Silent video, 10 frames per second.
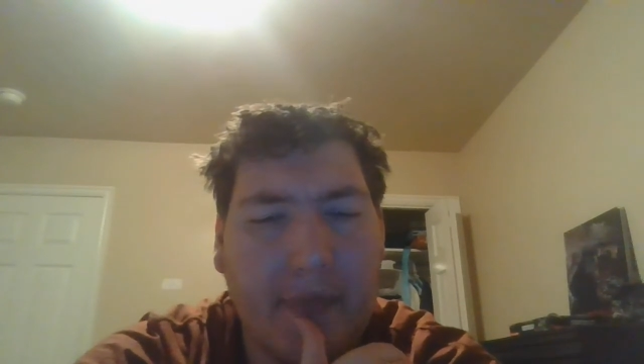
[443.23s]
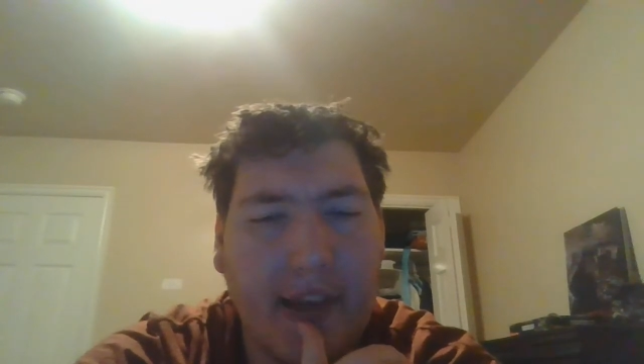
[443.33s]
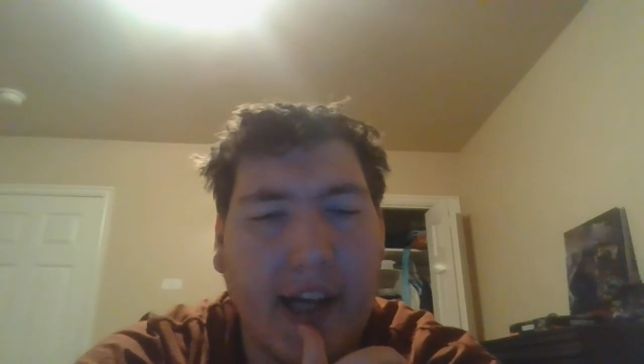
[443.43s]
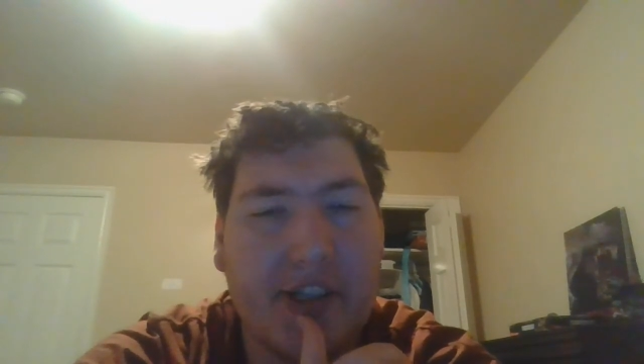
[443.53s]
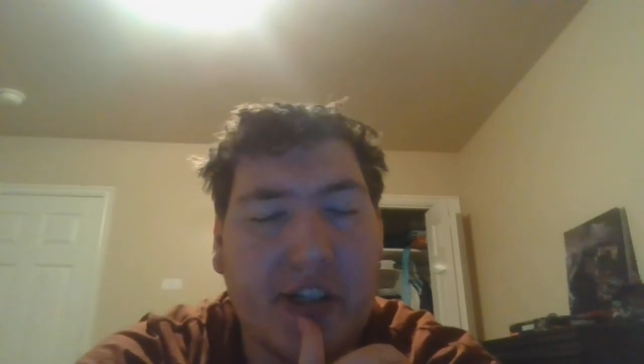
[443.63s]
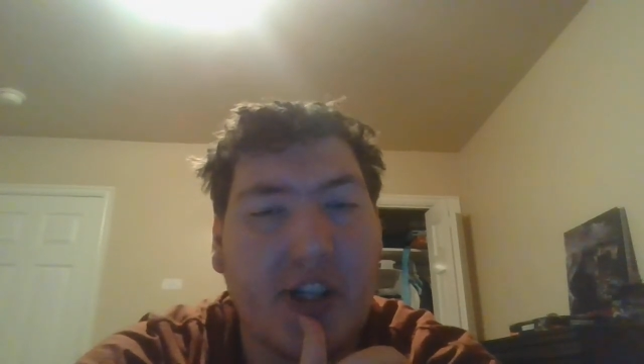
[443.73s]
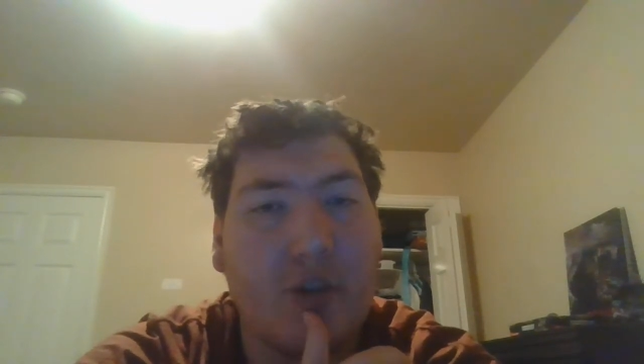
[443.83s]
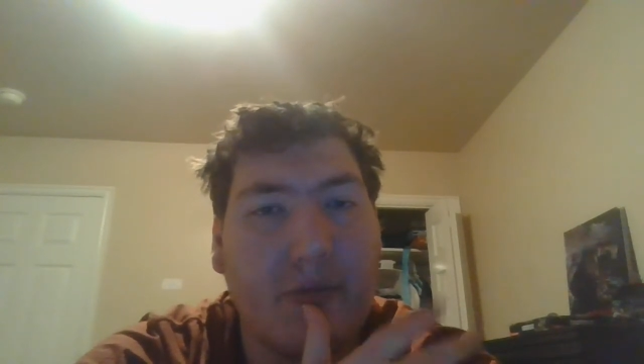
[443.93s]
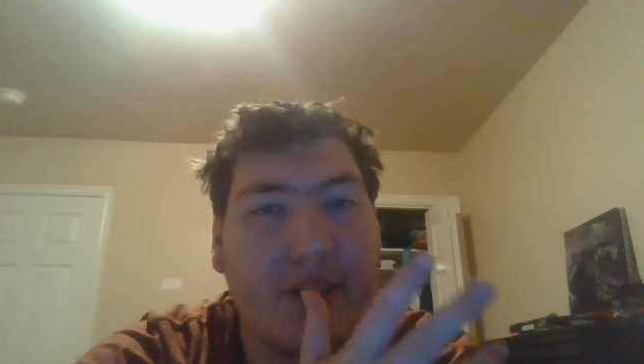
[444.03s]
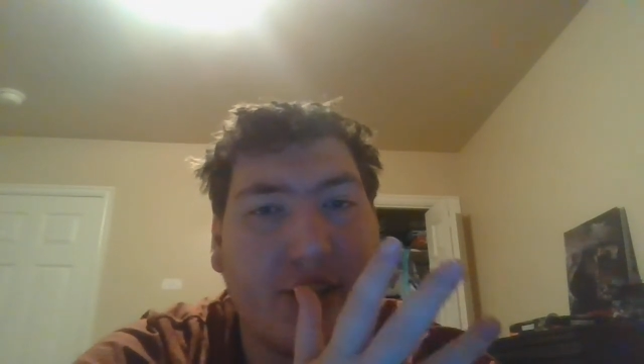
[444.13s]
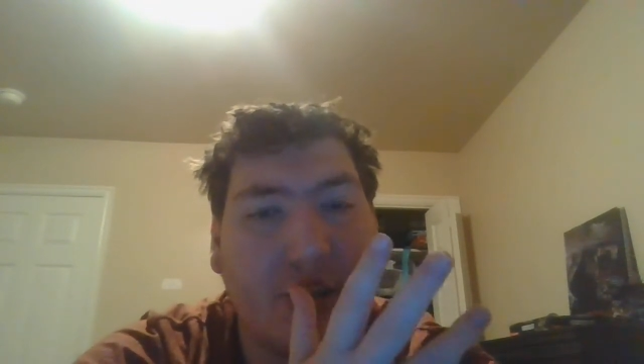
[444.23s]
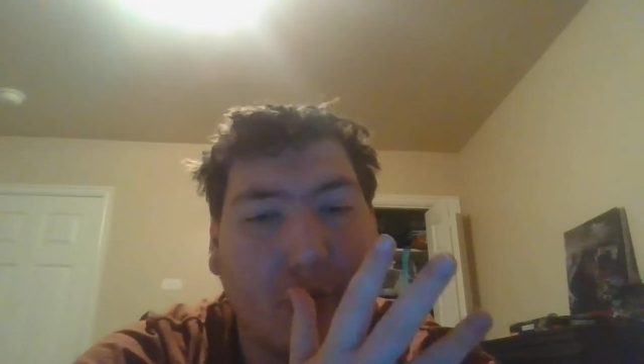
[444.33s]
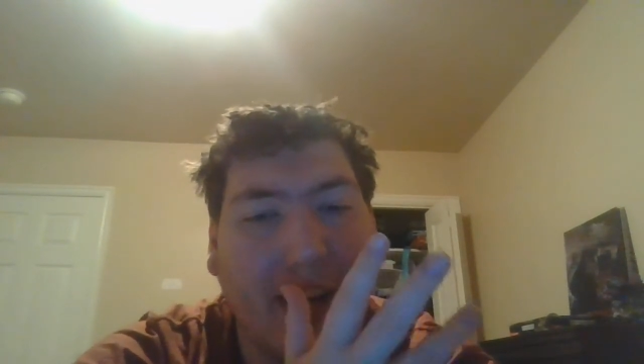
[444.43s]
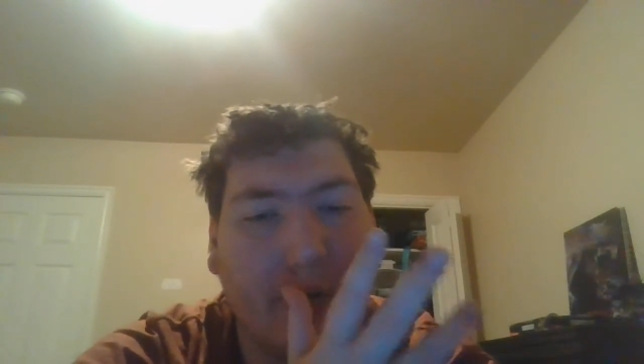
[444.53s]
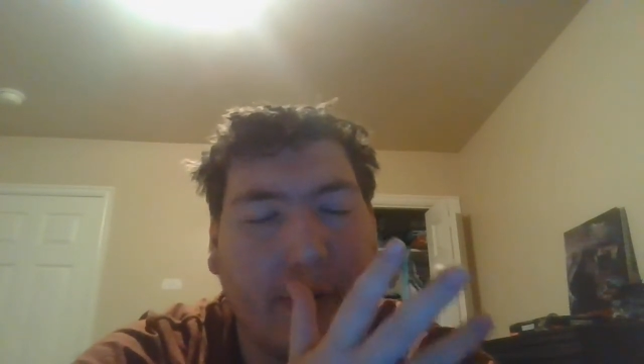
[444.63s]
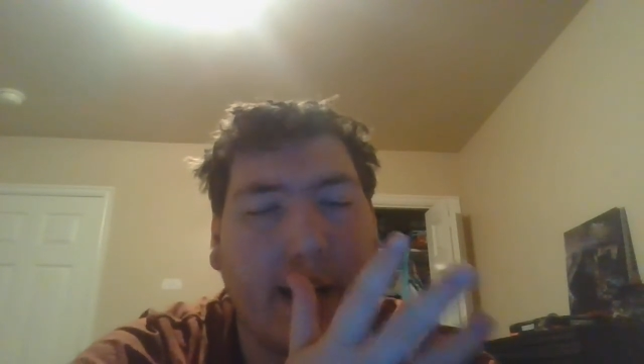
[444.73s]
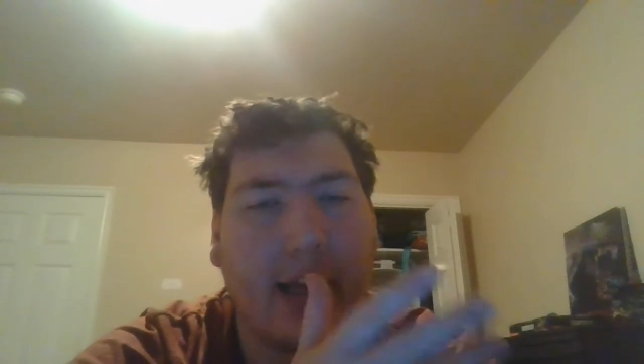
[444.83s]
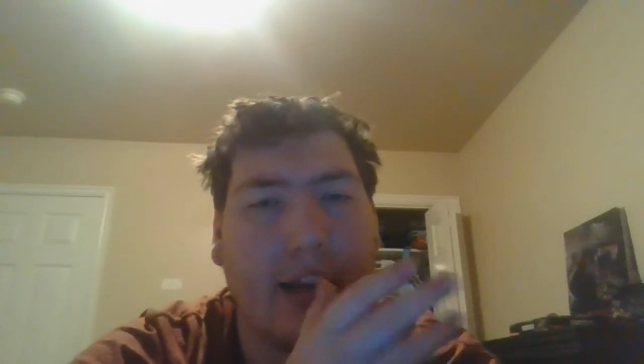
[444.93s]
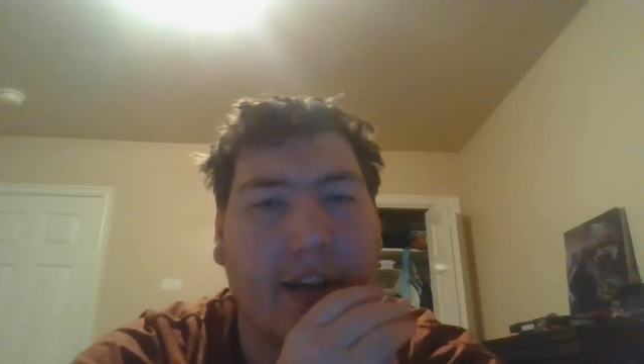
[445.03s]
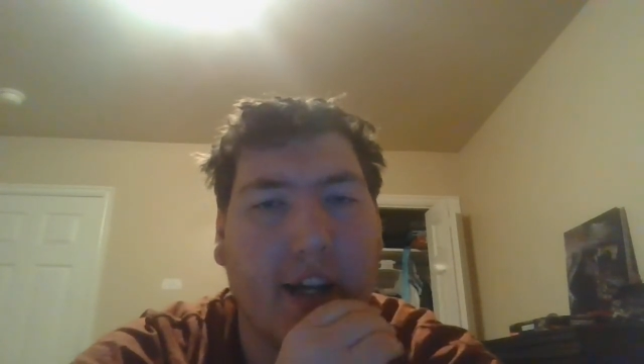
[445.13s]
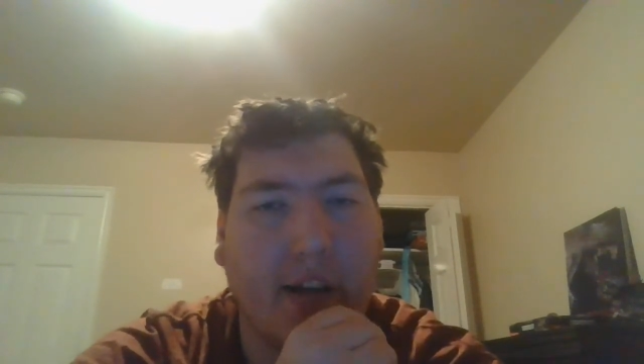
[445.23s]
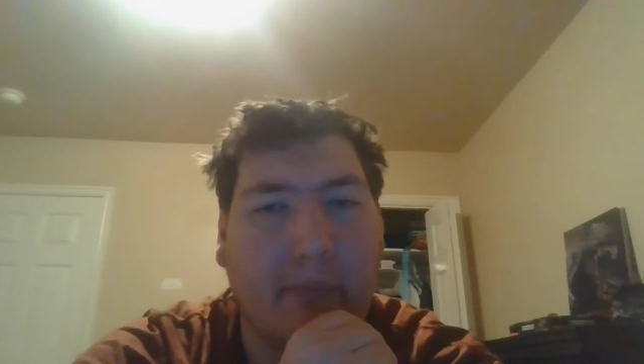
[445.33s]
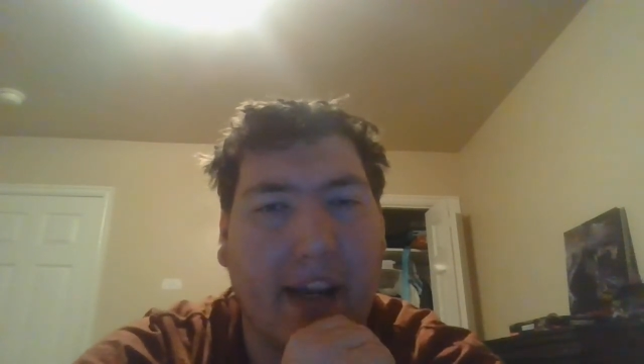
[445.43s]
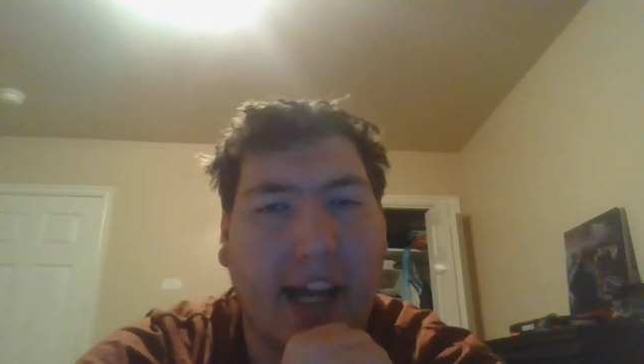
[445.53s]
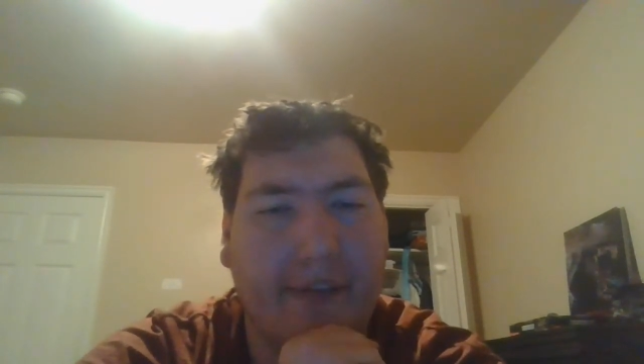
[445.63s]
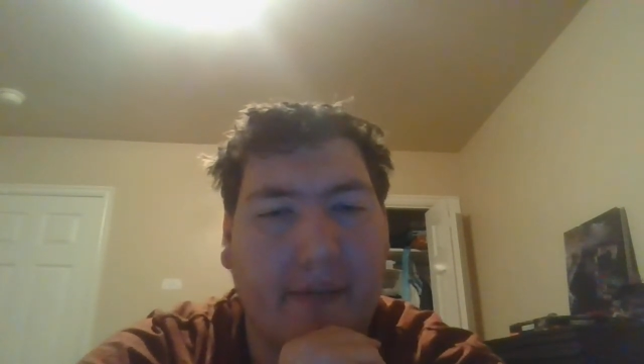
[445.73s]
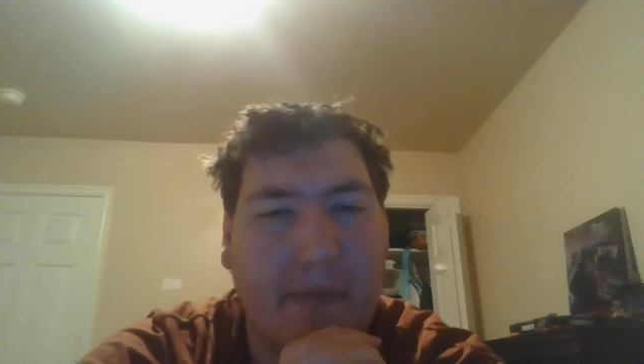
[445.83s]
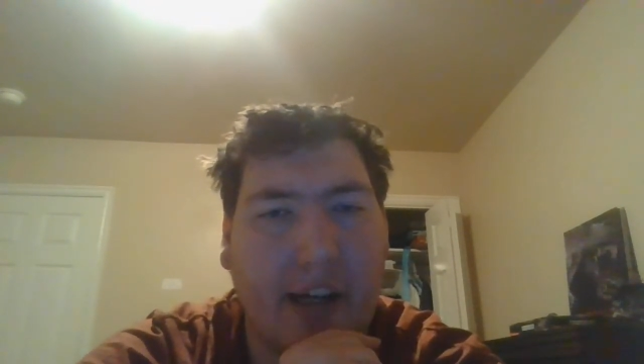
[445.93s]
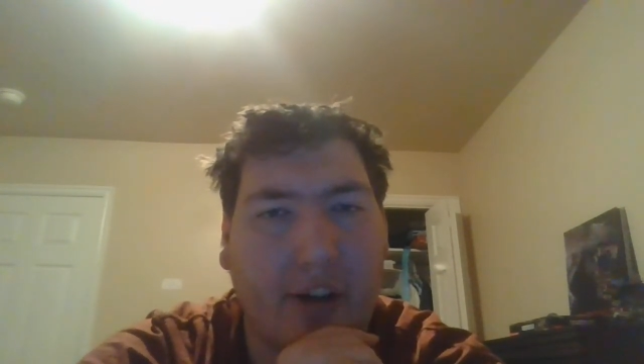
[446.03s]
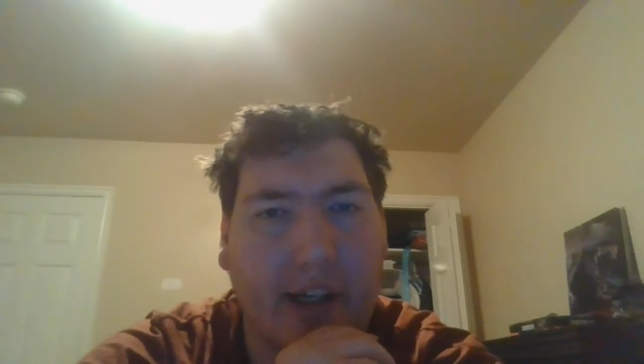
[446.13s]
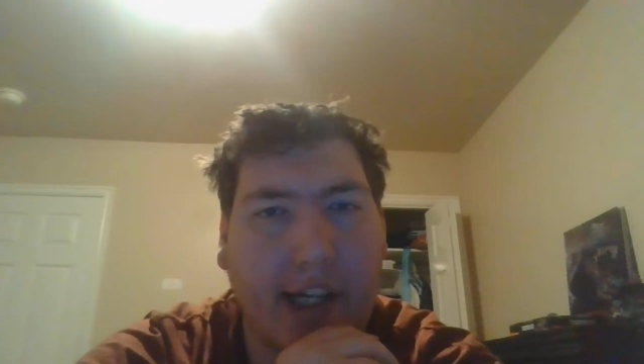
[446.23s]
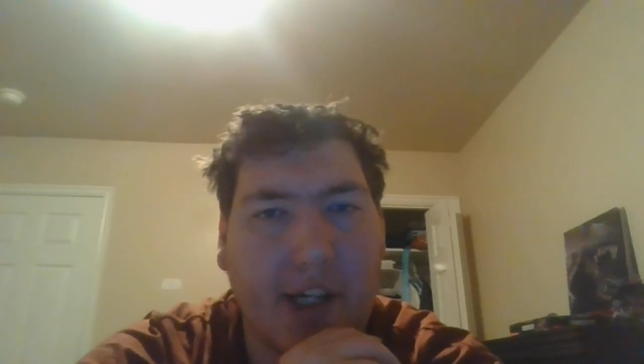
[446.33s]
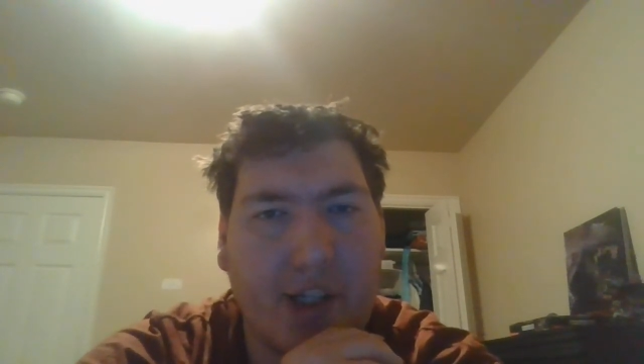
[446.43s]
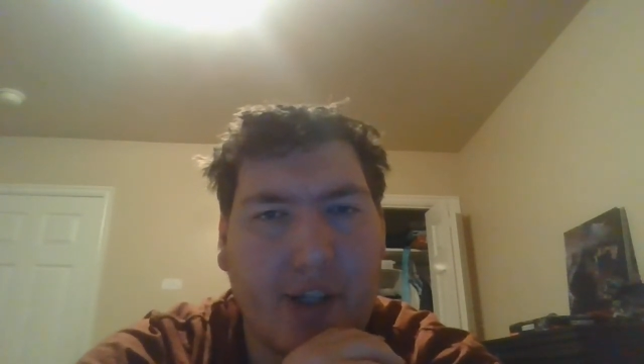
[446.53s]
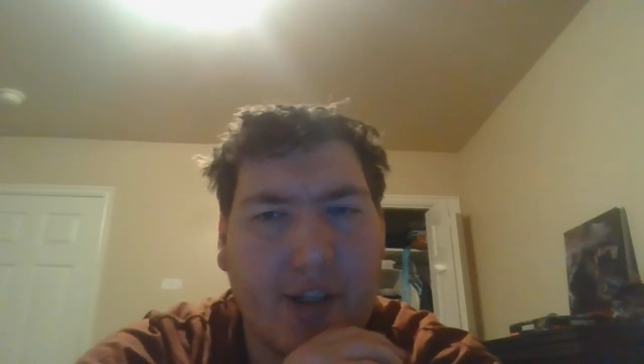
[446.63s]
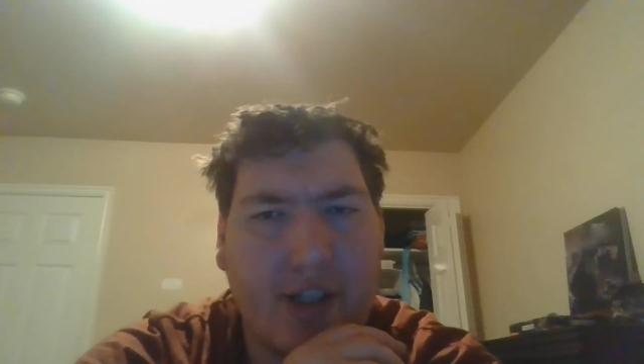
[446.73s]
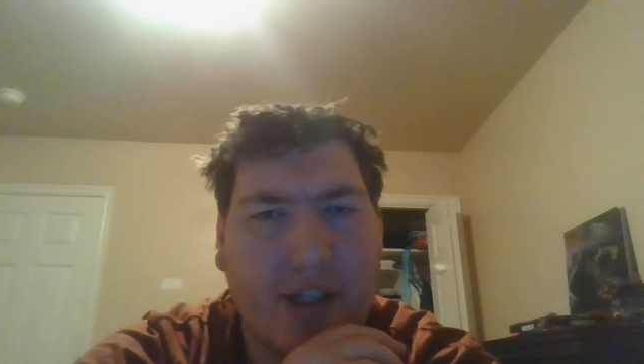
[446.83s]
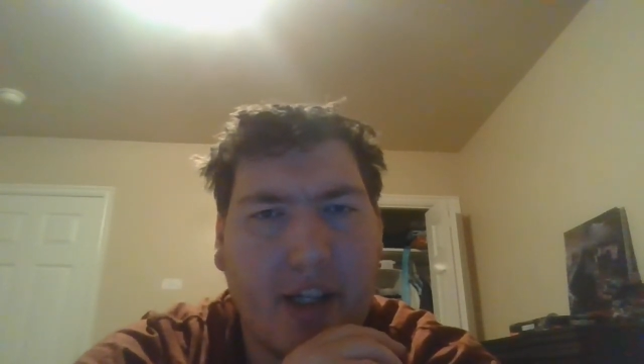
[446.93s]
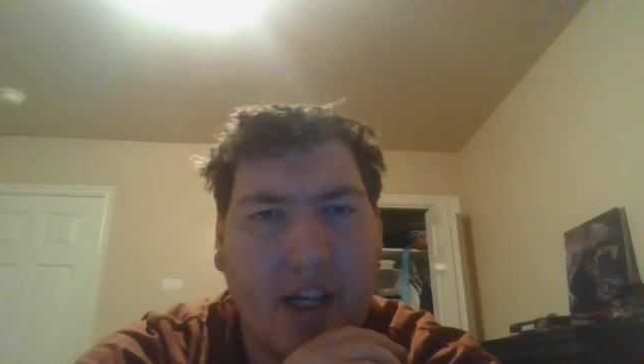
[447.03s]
I just hope this is the right reality on behalf of my creations.